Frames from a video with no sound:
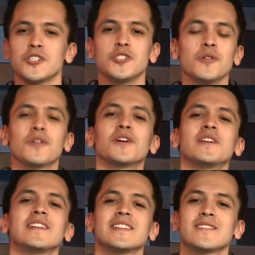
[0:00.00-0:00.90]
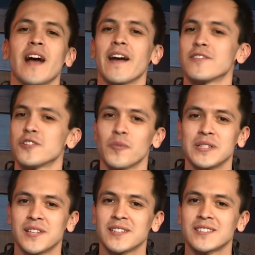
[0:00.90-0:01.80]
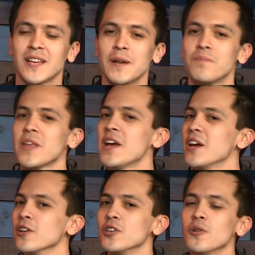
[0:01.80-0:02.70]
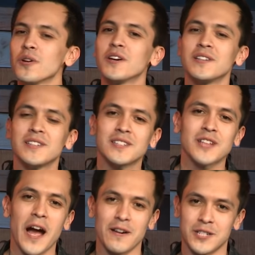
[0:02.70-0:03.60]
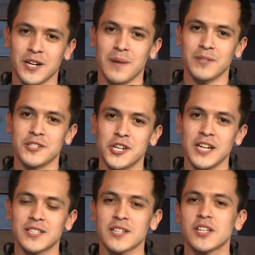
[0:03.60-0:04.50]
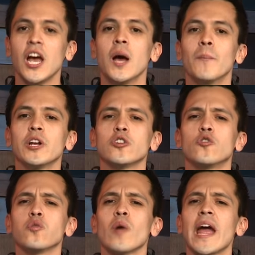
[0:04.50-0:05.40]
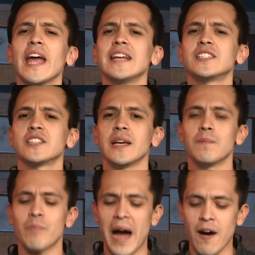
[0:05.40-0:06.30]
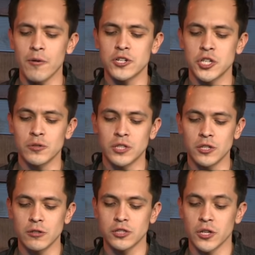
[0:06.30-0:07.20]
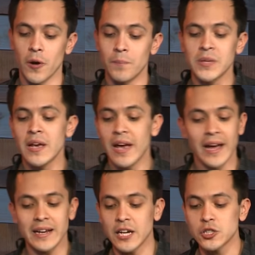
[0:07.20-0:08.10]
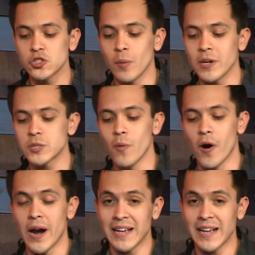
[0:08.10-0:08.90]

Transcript: You couldn't desire to resist sin. You couldn't desire to come to Jesus, but grace empowers you to do so. And it does so much more.